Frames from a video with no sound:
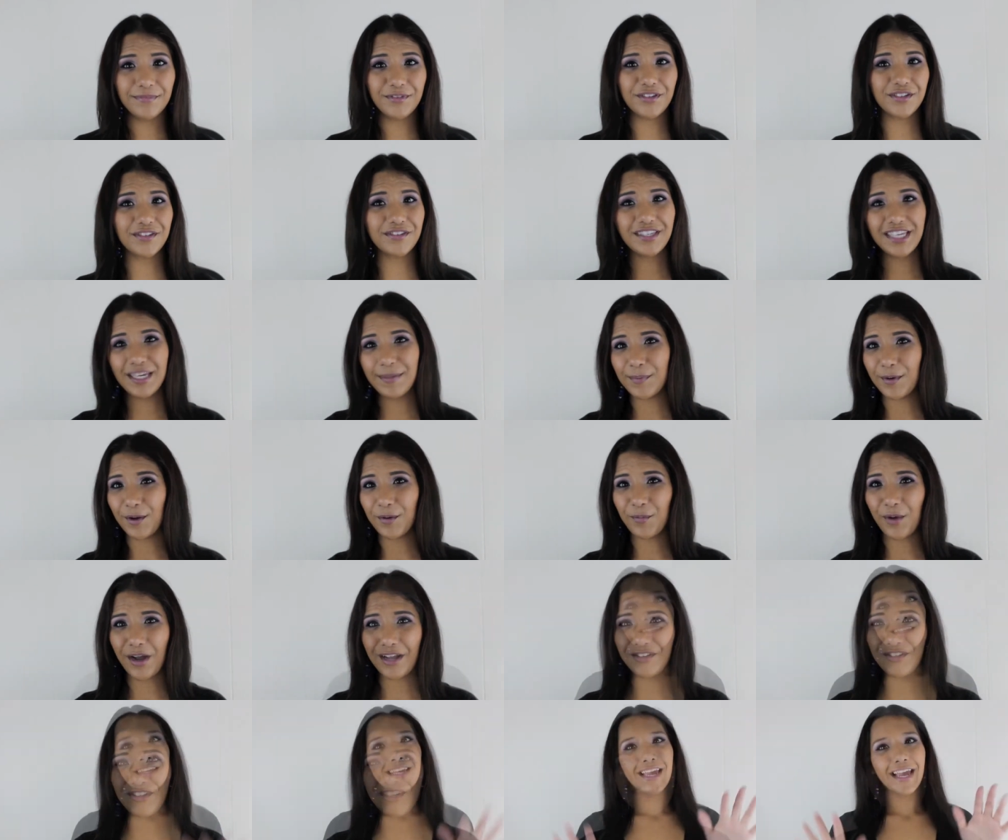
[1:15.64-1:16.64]
just keep on
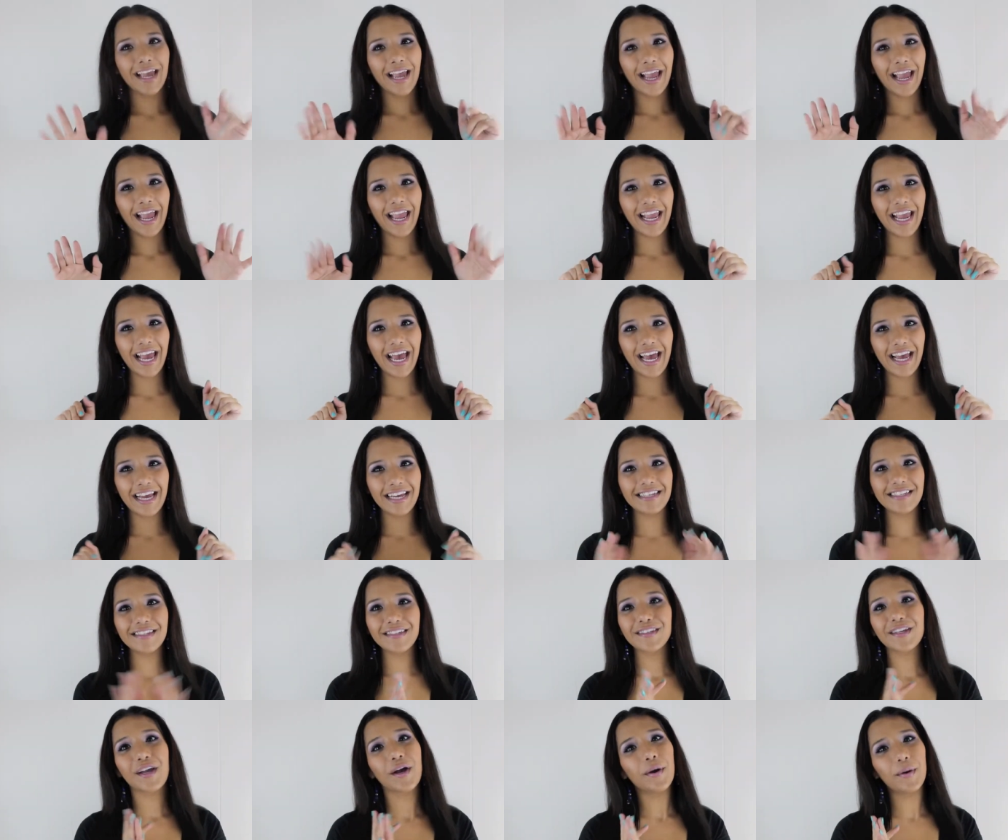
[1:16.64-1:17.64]
watching. Hey
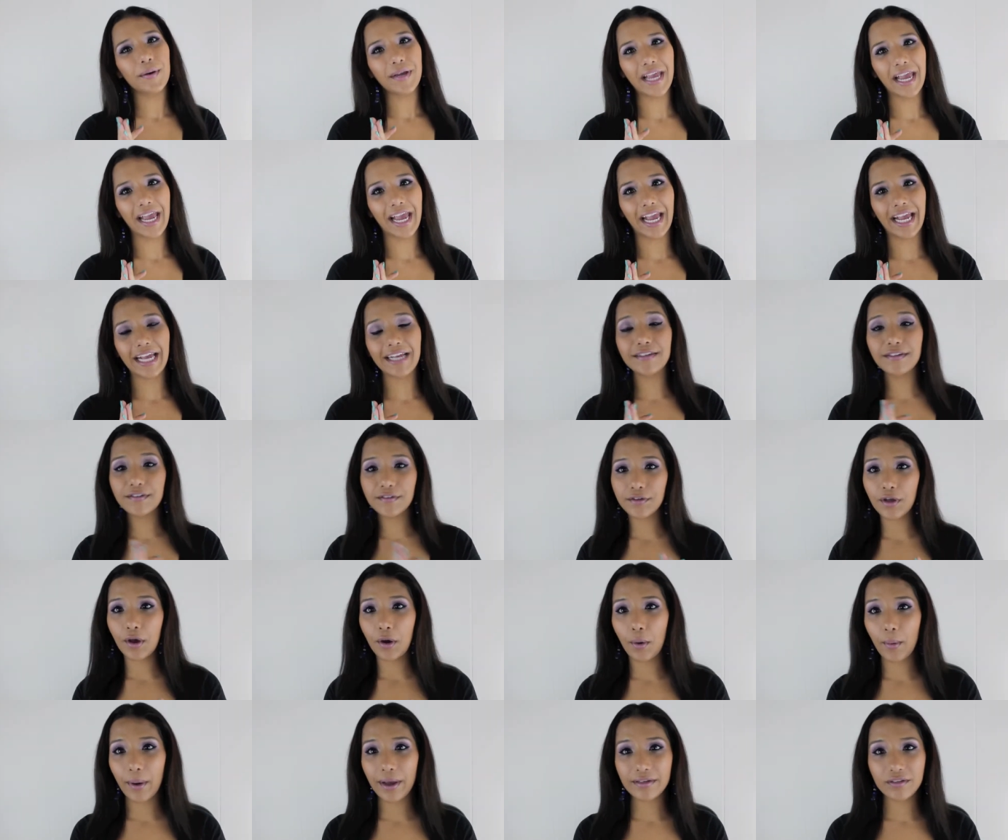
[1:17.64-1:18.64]
guys. Okay,
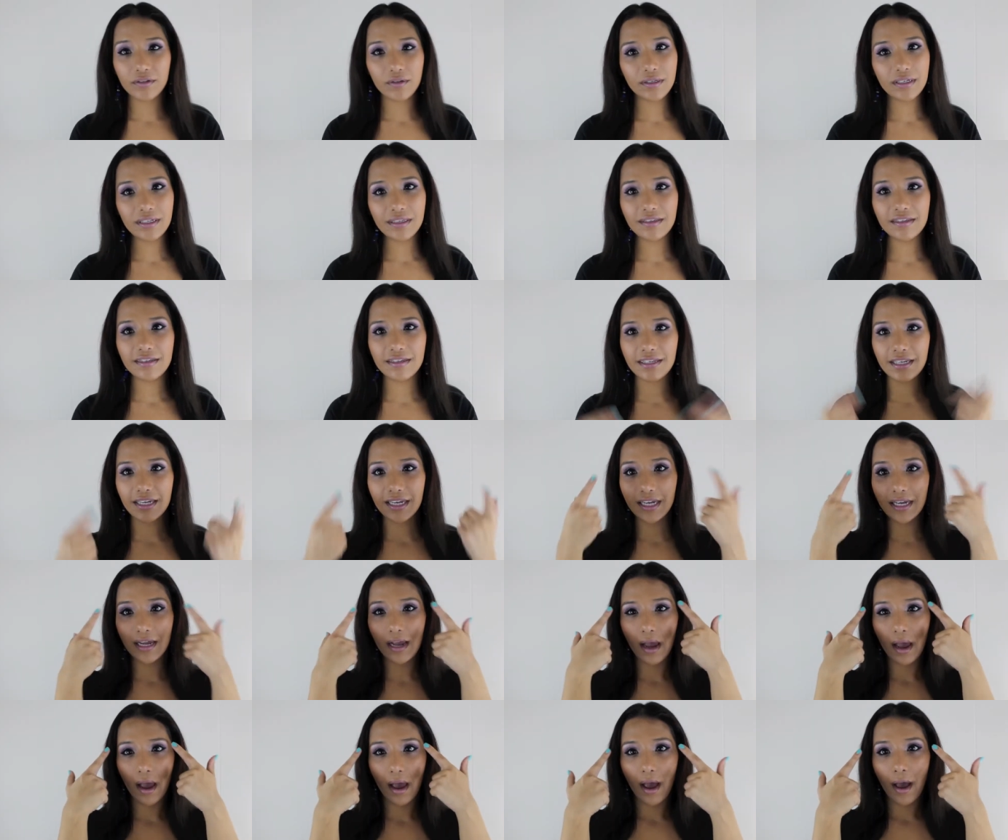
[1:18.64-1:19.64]
so as you can
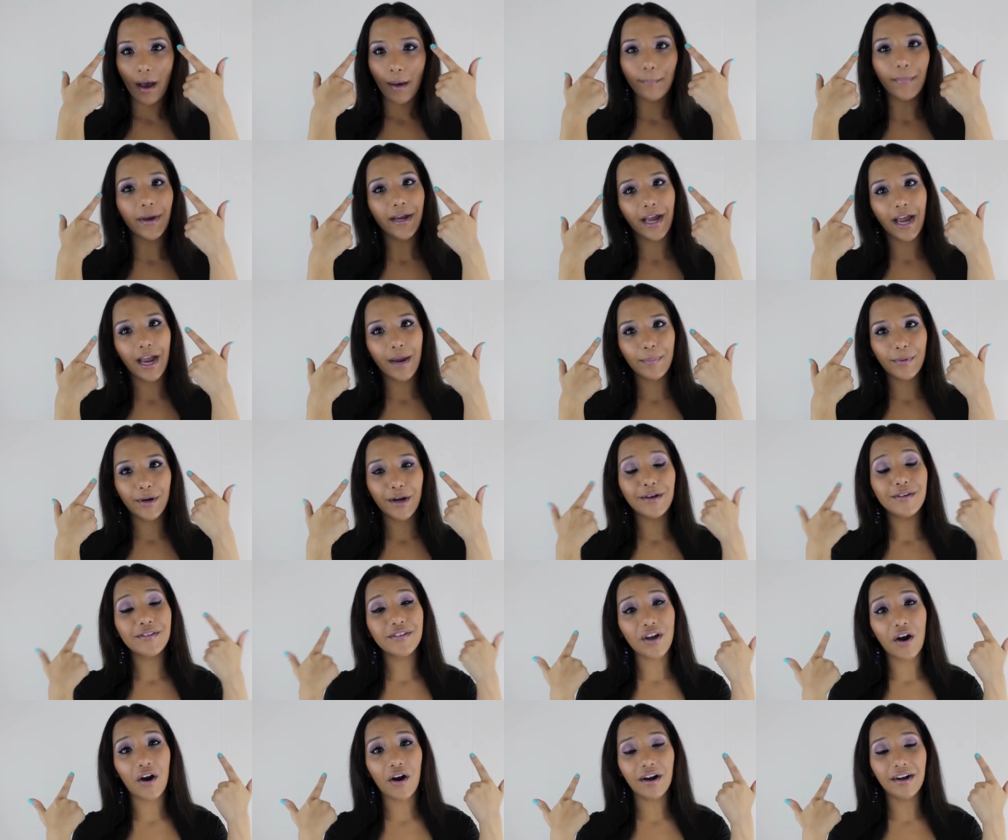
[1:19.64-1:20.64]
see, my
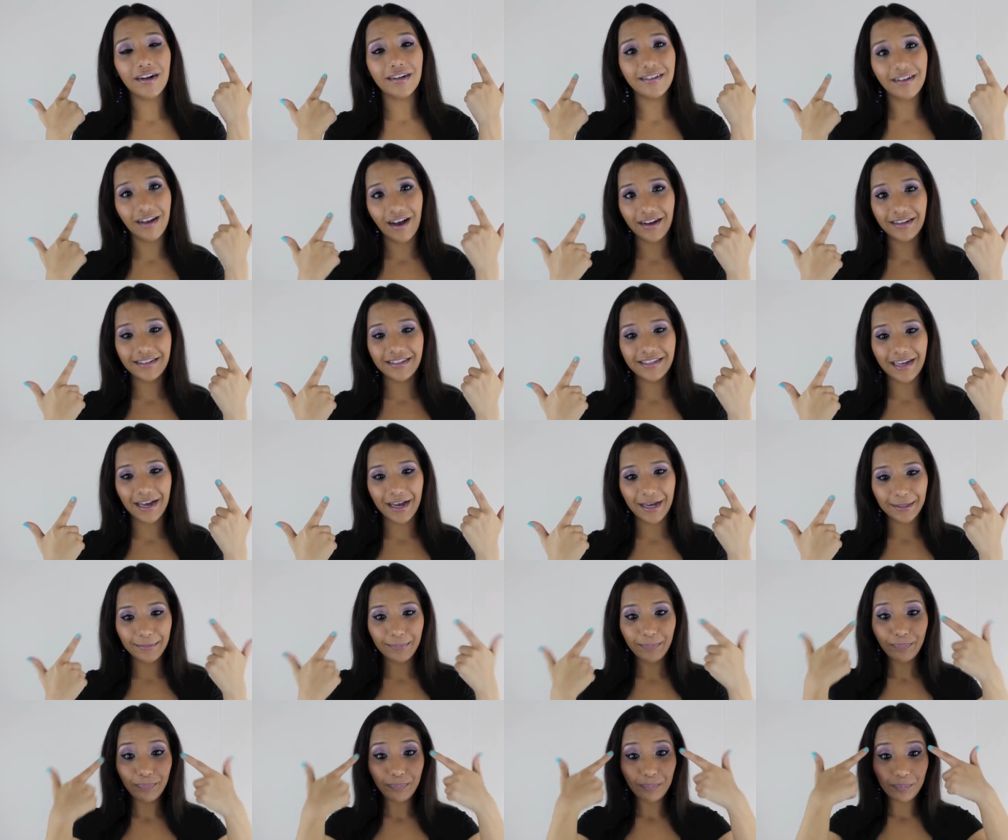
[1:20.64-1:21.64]
eyebrows are not
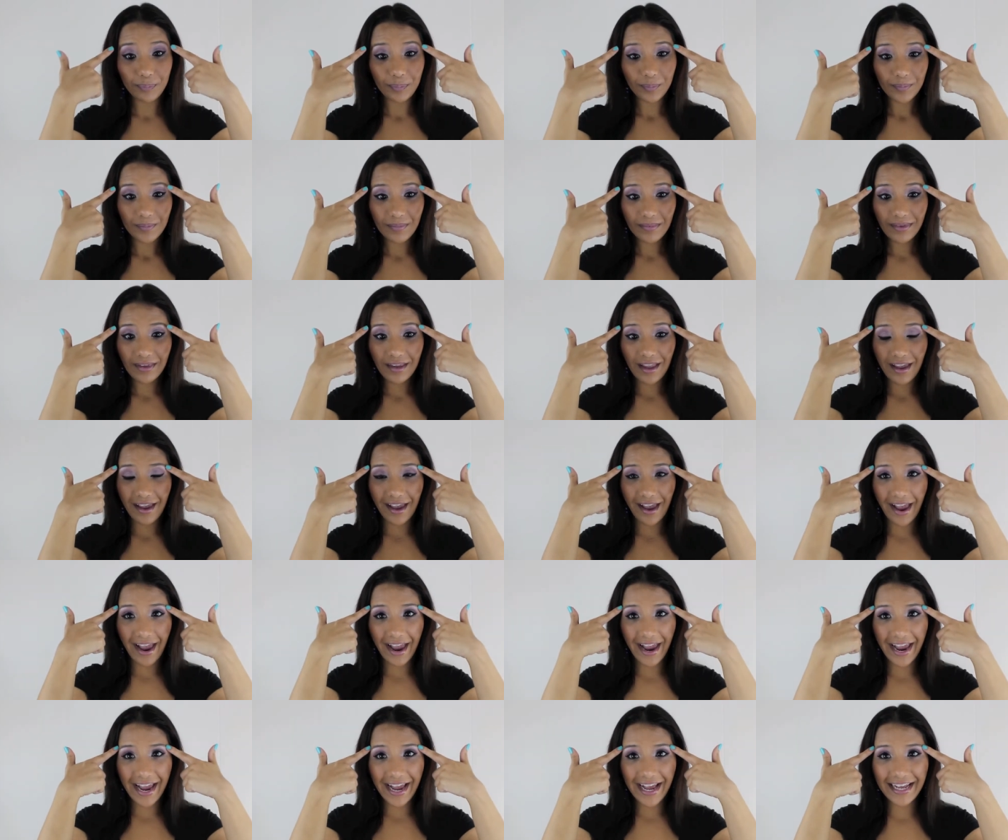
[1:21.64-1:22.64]
done.
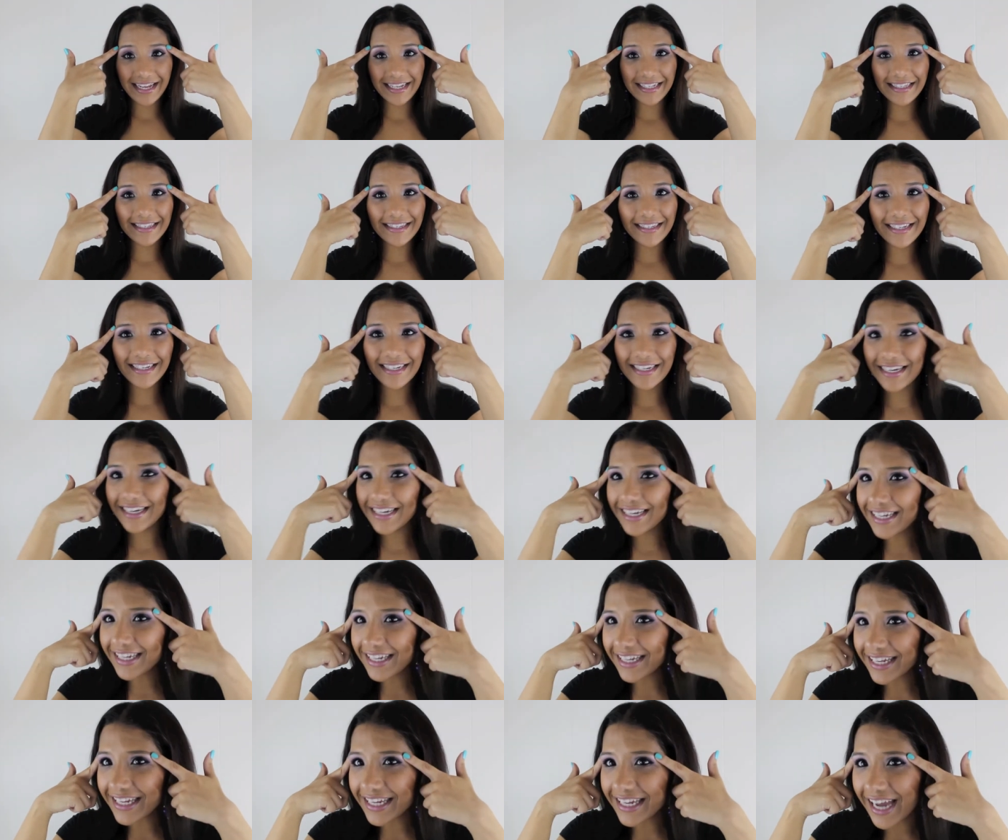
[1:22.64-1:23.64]
And
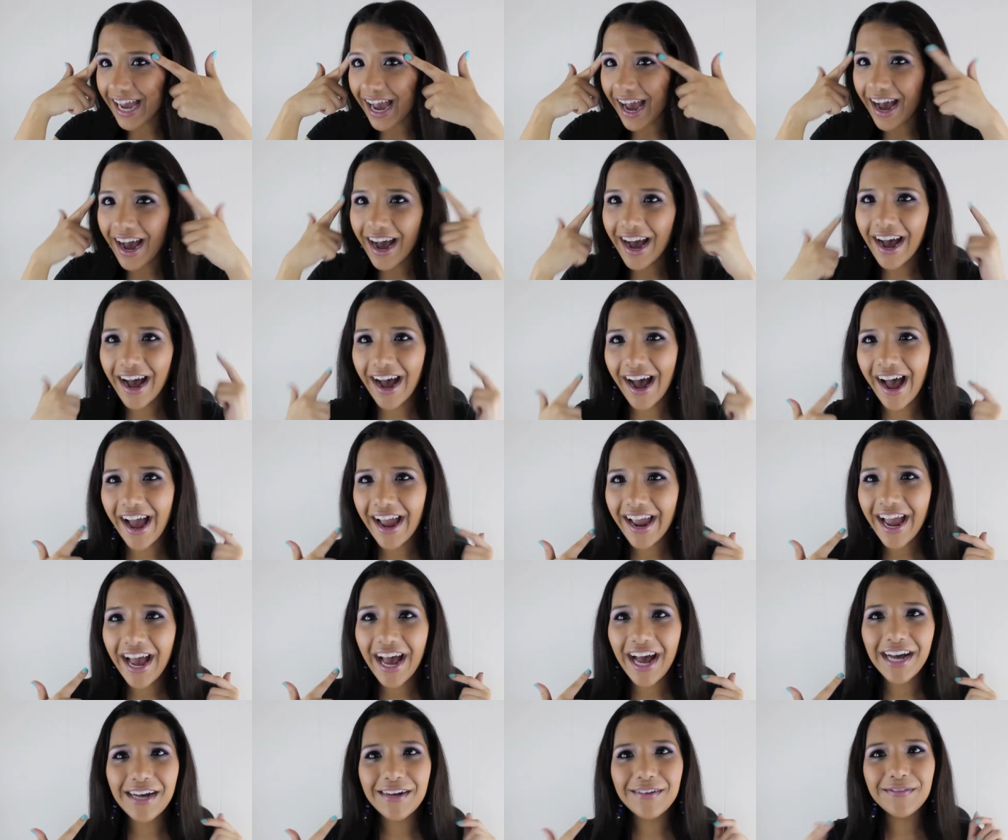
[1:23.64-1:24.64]
yeah, I
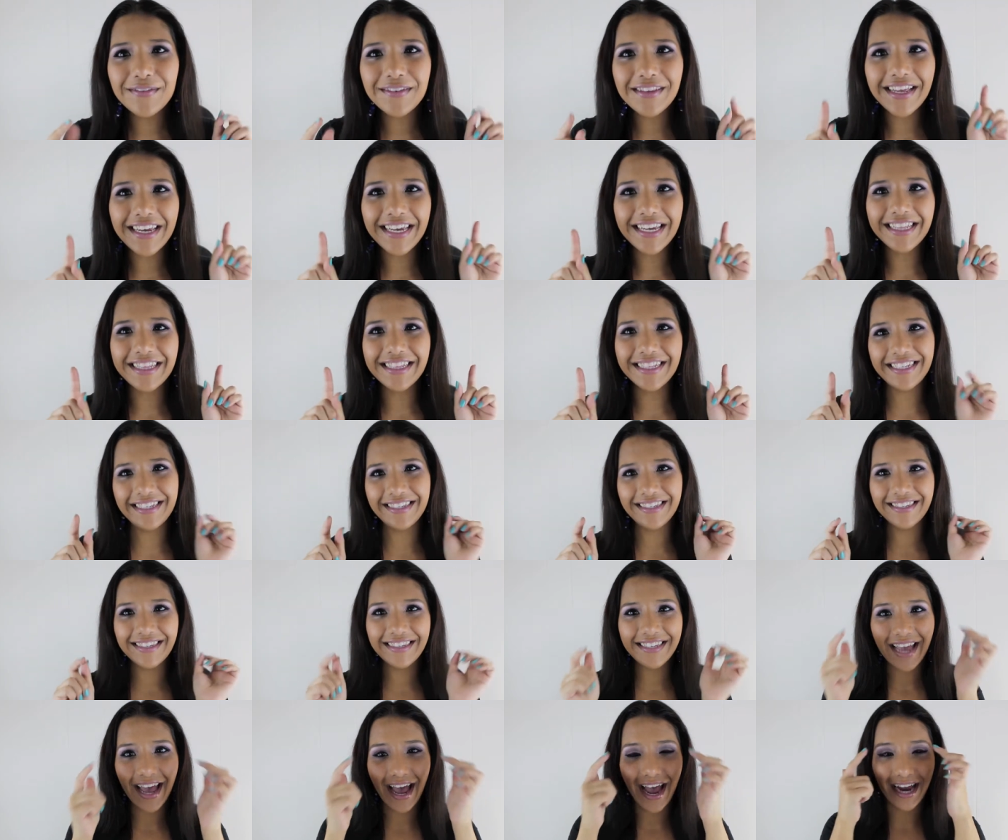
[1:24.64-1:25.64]
have like these
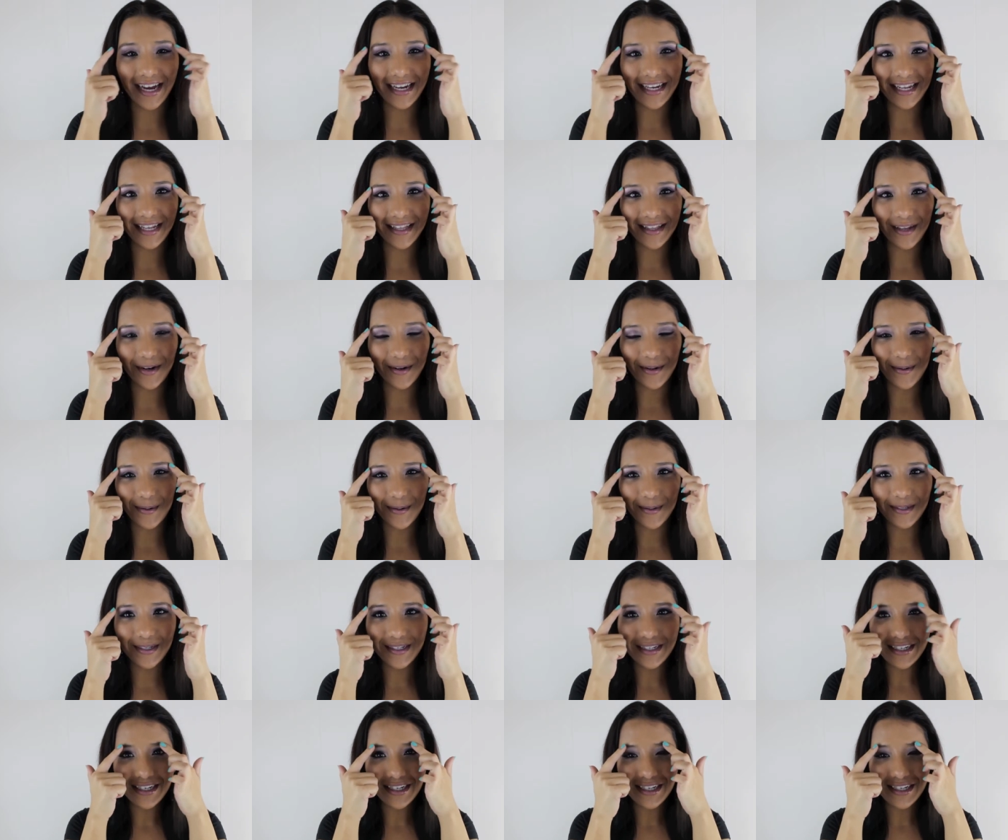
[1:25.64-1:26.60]
tiny little